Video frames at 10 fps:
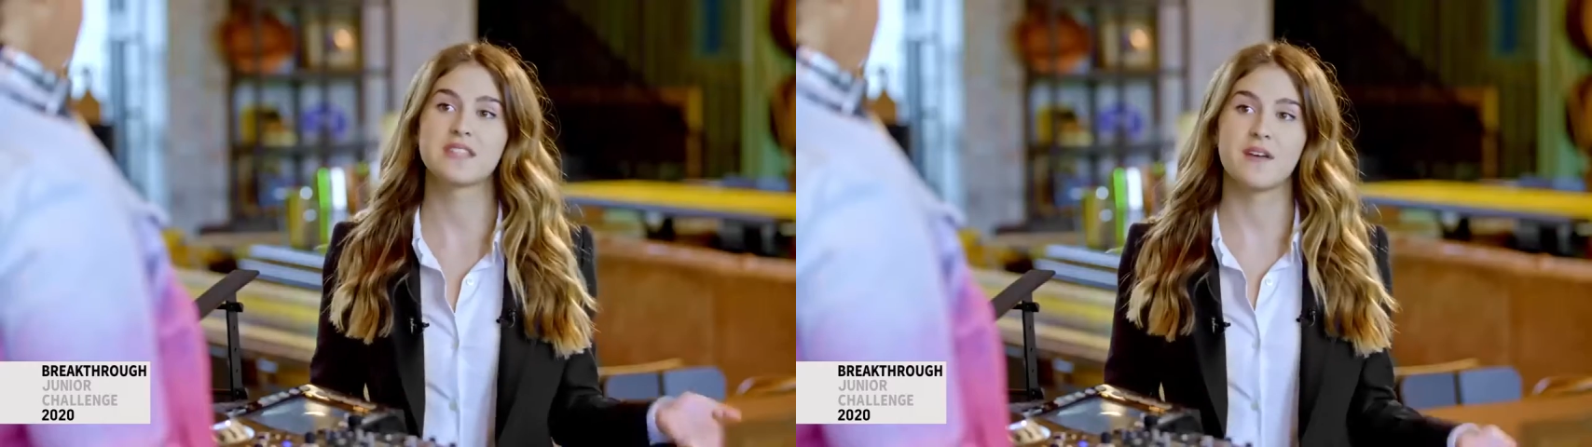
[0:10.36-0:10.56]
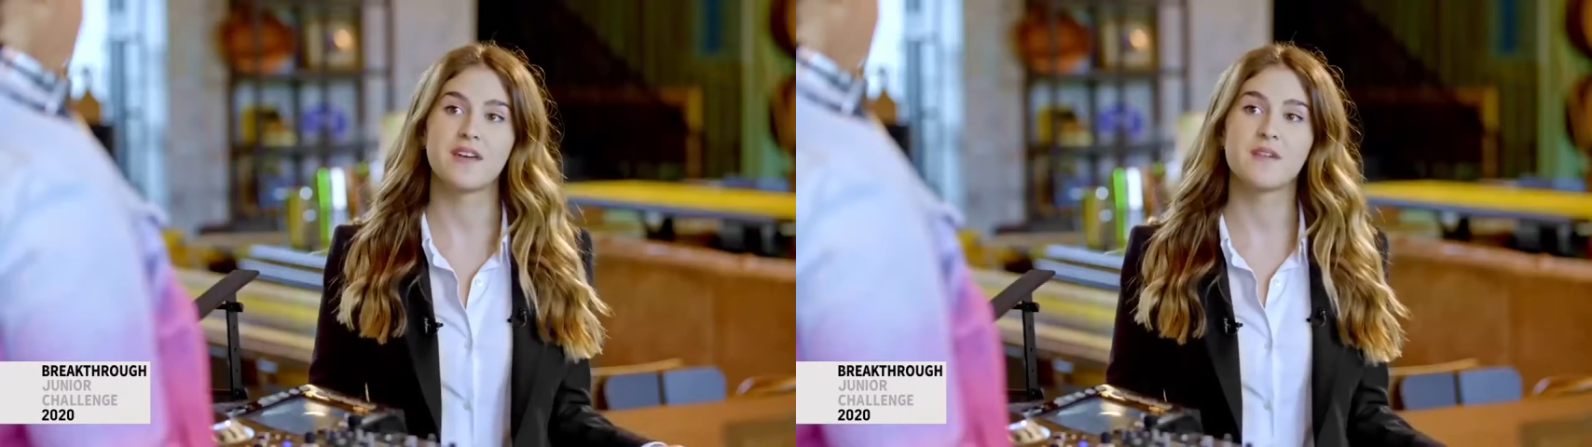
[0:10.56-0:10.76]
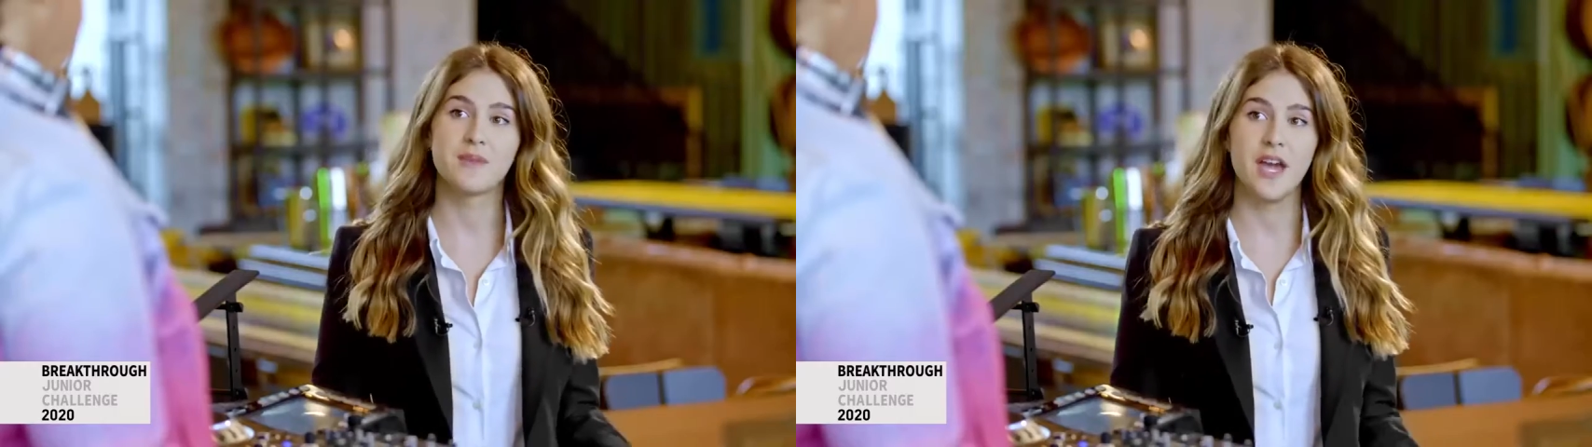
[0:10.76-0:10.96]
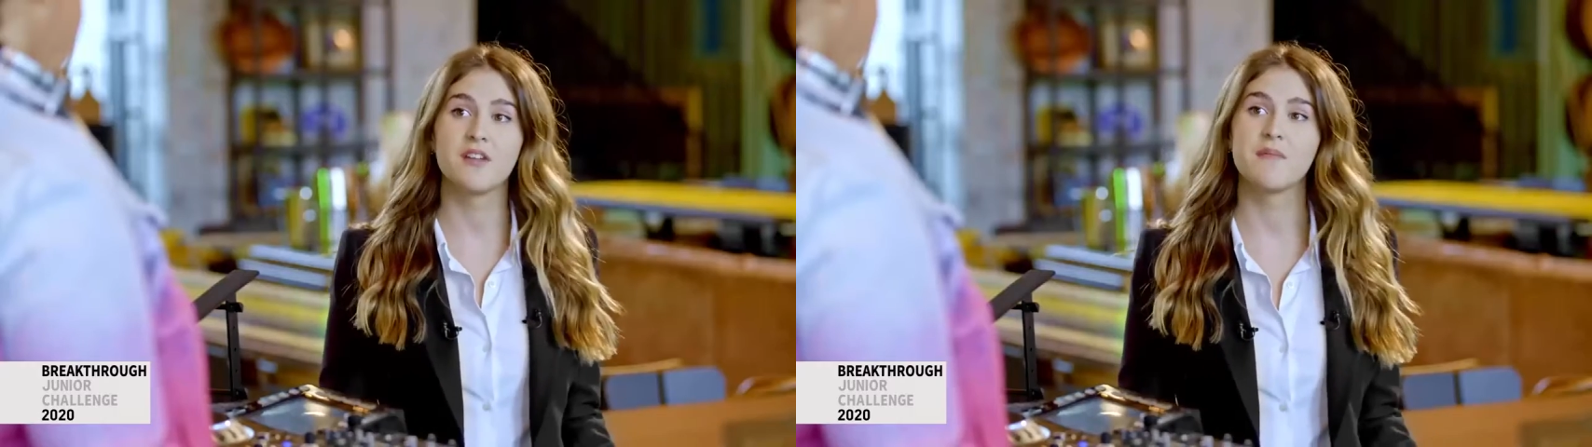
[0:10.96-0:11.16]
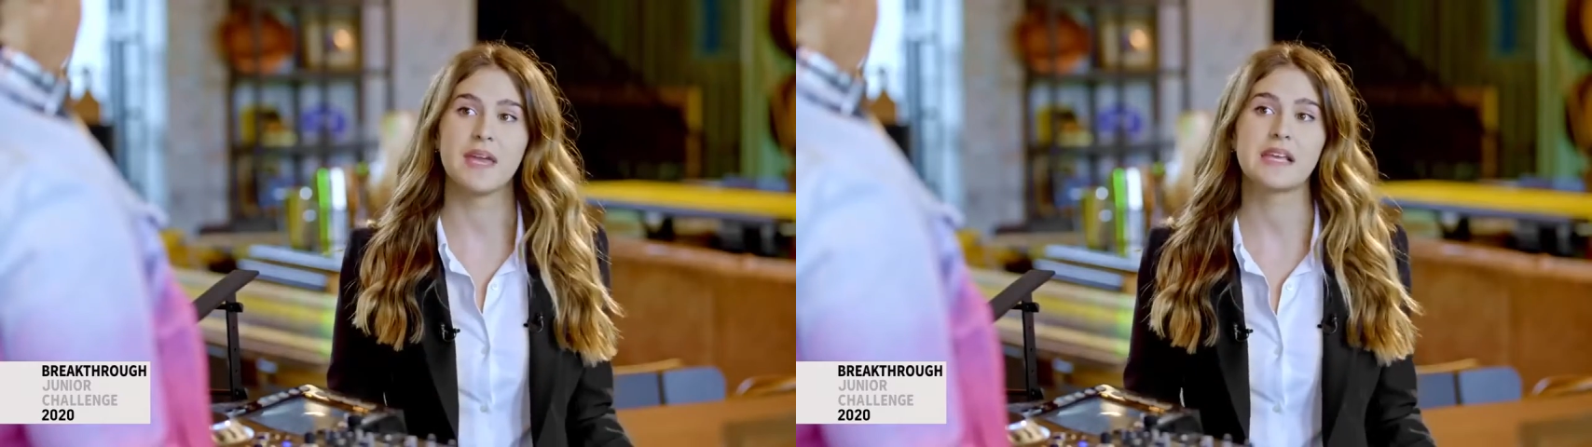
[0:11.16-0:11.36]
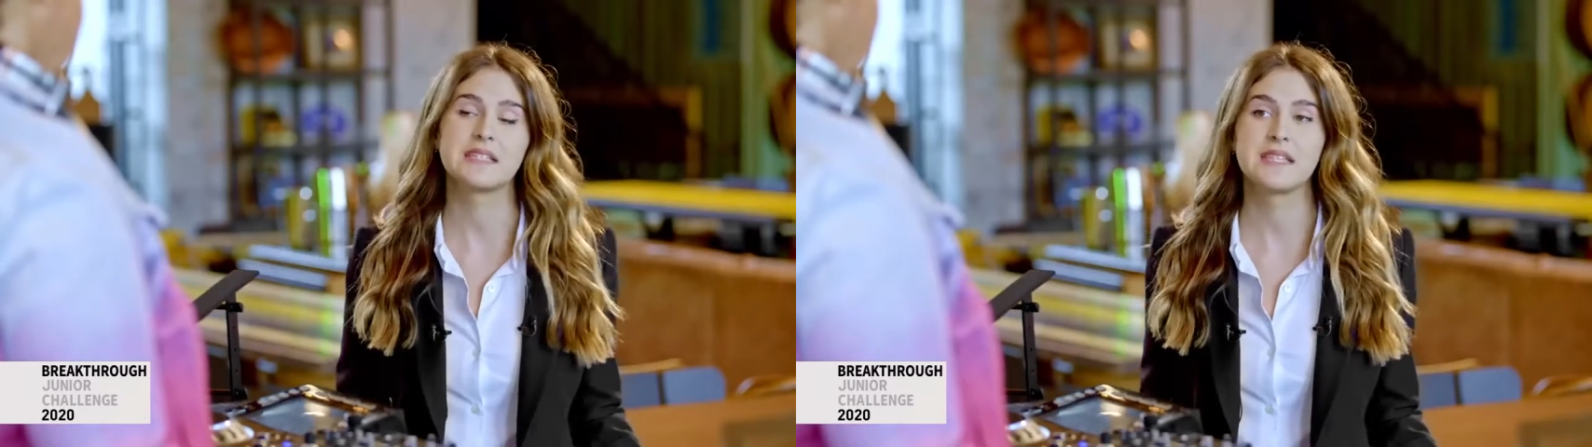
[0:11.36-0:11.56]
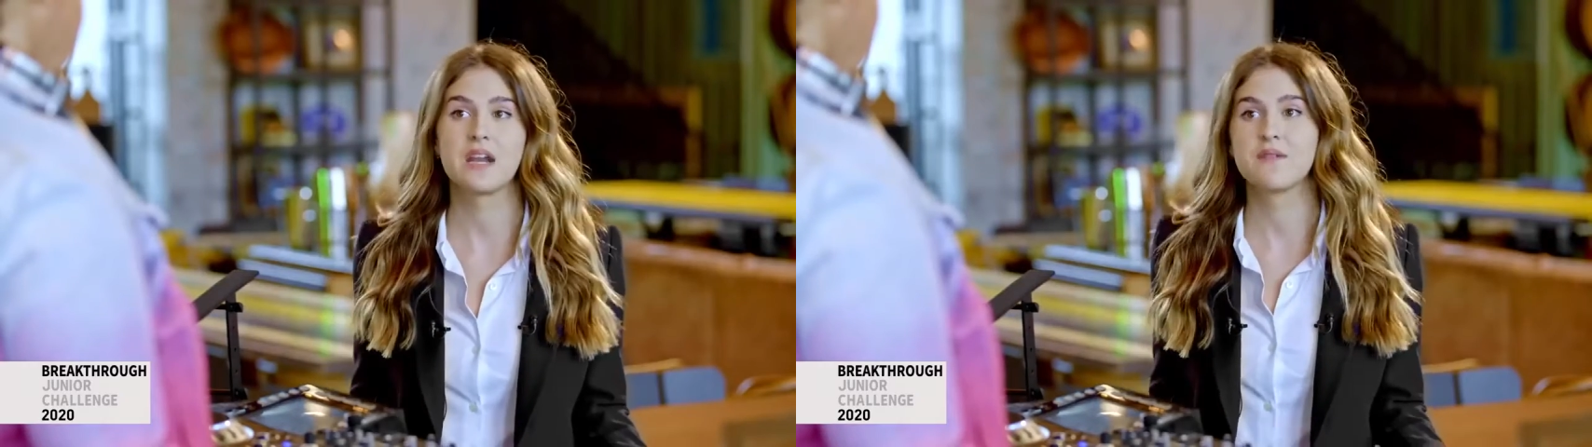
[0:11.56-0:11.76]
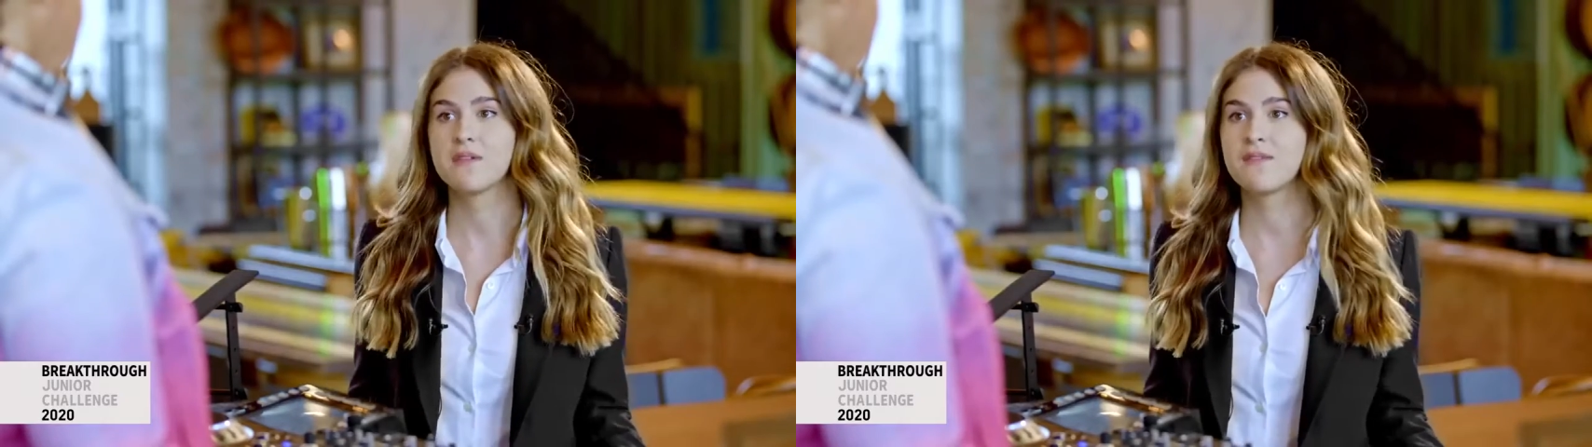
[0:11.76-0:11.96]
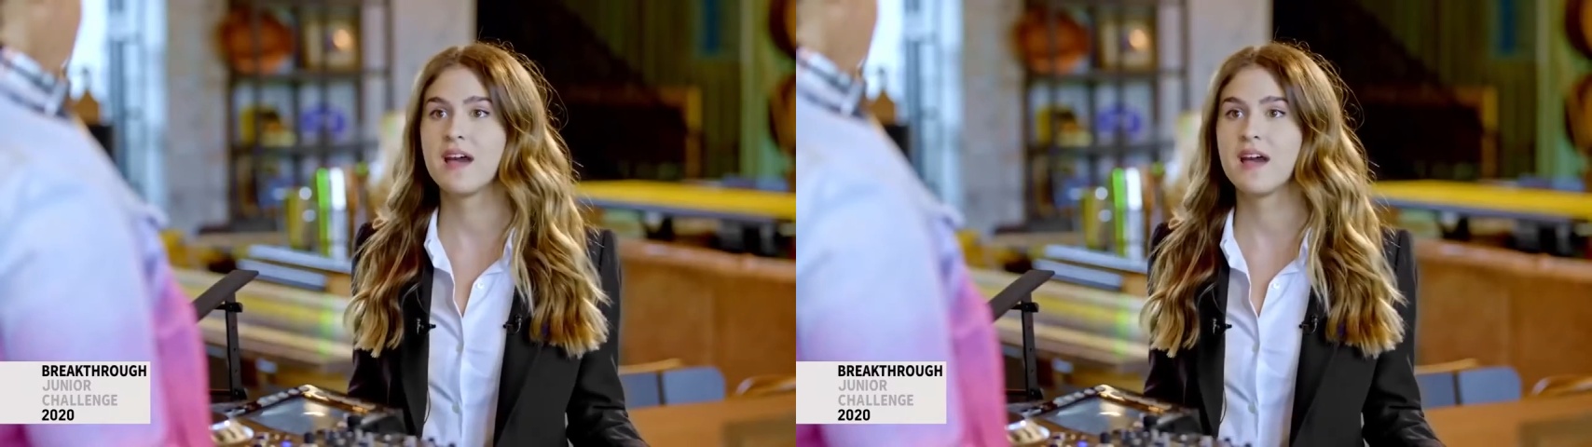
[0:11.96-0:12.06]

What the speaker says: the sound that a piano makes and that of a